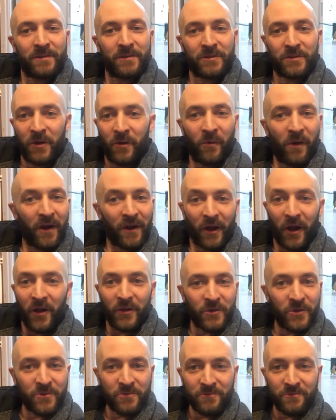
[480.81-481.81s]
You don't want
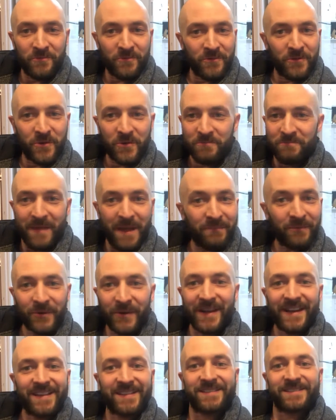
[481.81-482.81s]
all your
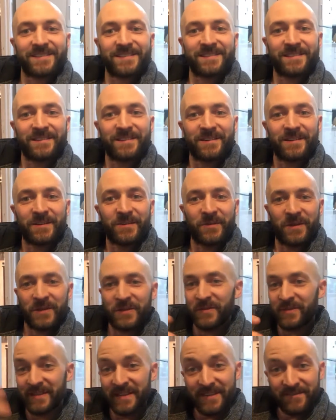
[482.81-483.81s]
memories
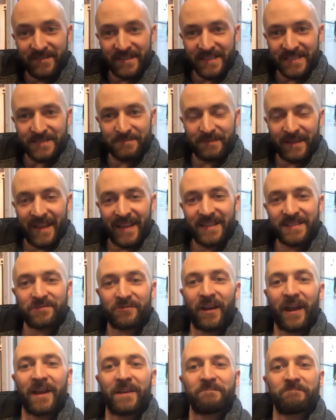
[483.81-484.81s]
when you leave this
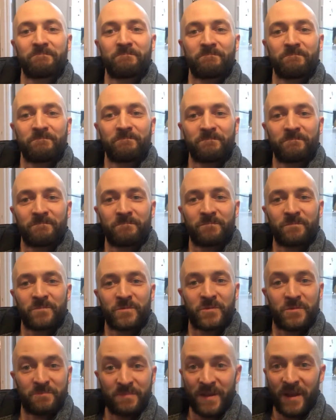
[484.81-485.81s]
place, right,
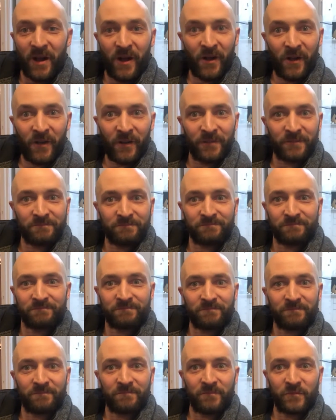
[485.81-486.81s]
to be all
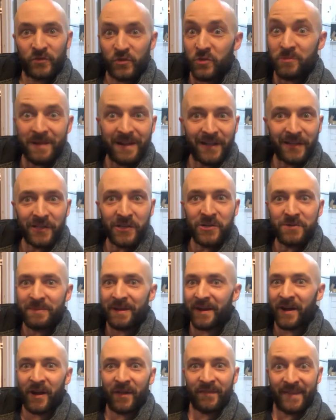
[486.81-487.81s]
doom and gloom
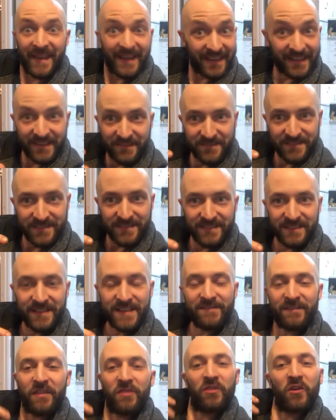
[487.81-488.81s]
and all negatives,
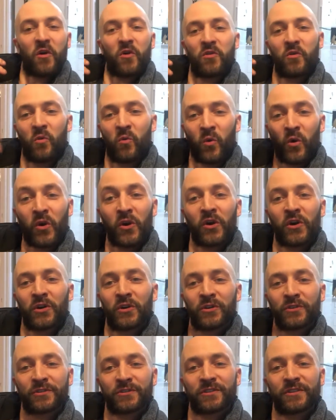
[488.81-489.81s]
even though the
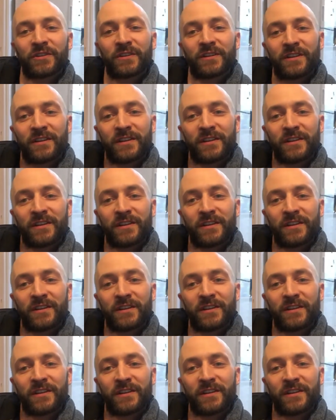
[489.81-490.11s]
world